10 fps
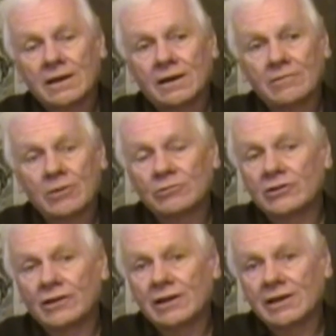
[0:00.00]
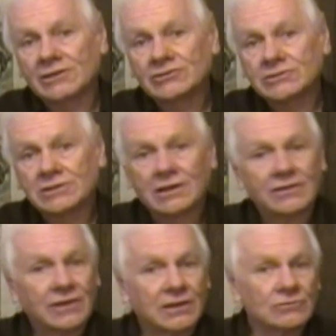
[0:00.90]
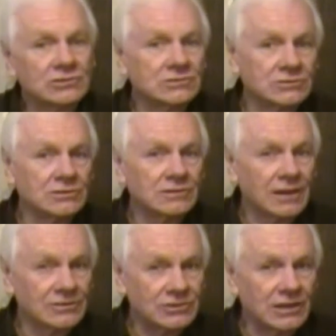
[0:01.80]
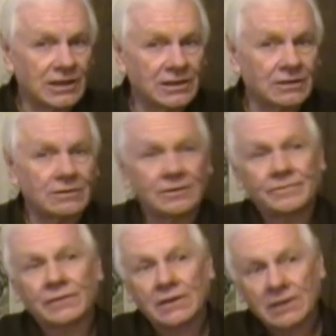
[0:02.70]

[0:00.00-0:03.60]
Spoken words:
I remember in the last, I think it was in 2008 era,